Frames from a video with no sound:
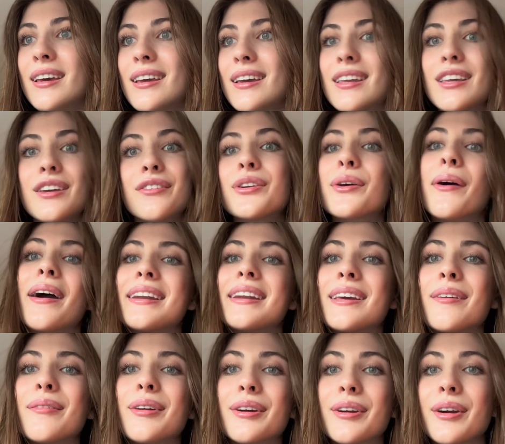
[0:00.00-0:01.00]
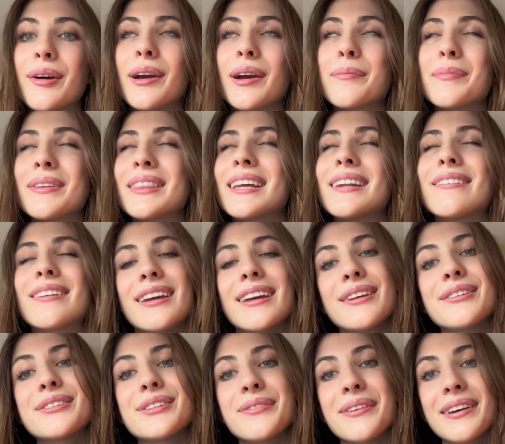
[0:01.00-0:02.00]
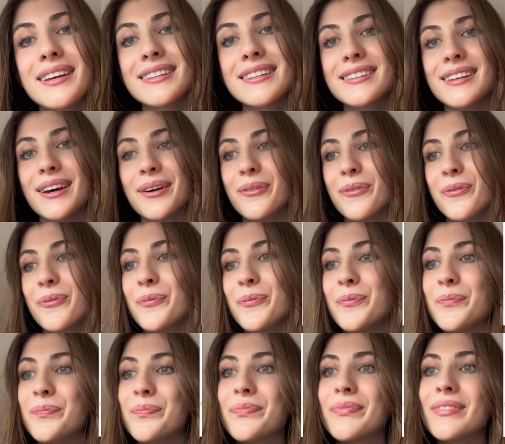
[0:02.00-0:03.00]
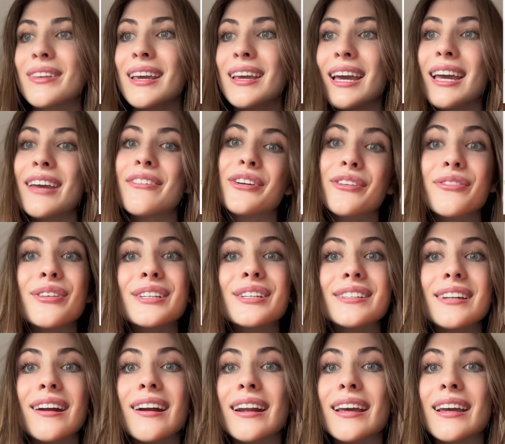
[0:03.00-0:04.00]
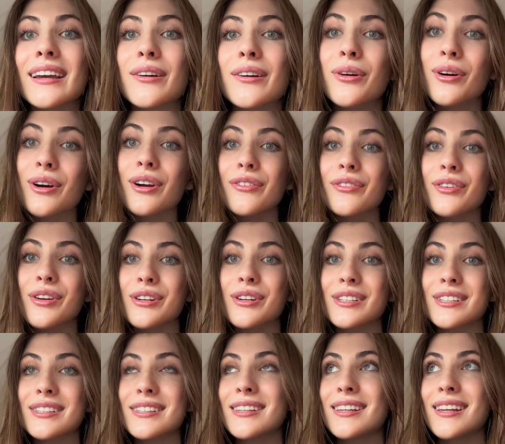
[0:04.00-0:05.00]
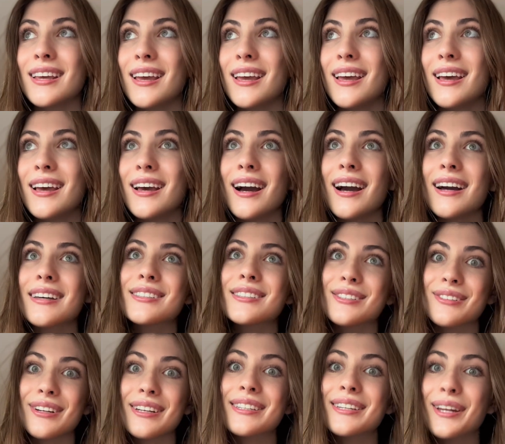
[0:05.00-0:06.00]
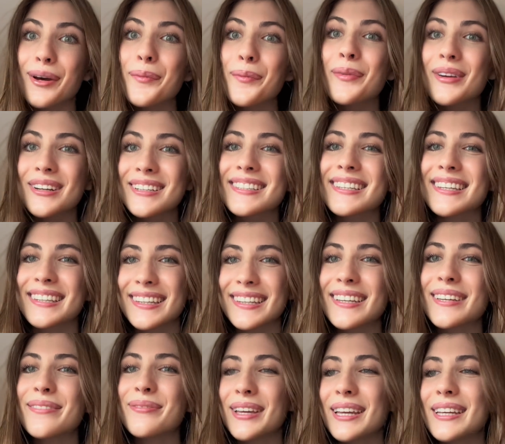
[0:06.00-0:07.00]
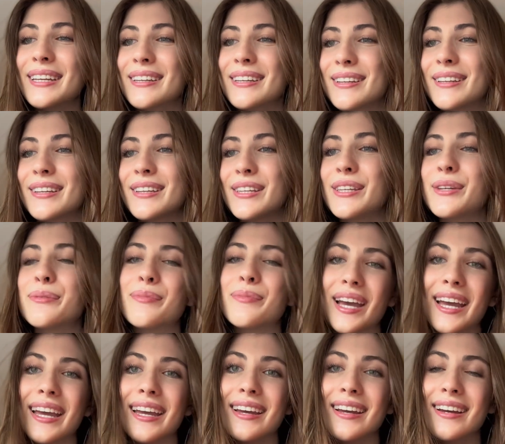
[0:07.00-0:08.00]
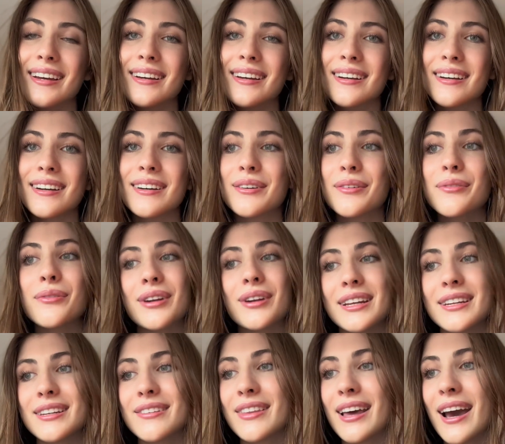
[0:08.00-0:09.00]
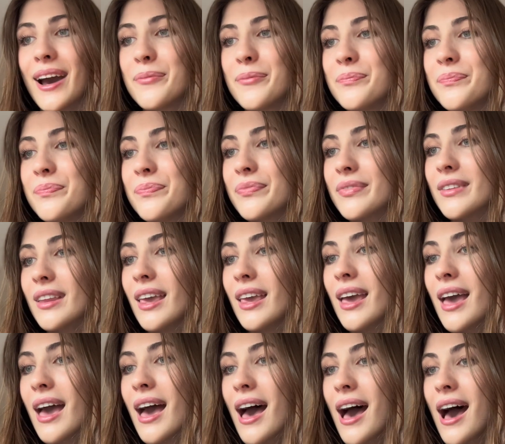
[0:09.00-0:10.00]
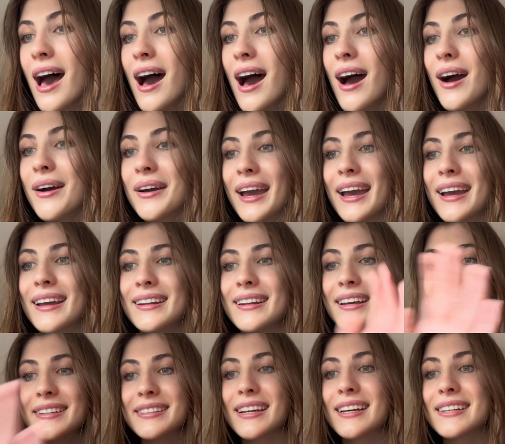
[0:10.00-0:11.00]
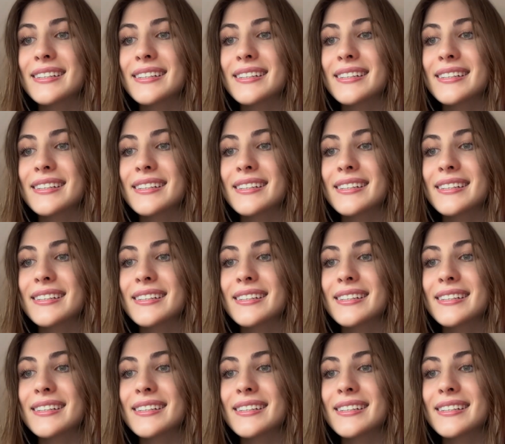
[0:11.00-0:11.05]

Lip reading: you have no idea where you're going, but then you get used to it. So if you're first starting, or if you're just a stressed out person like me, you may want to do that. Okay, next I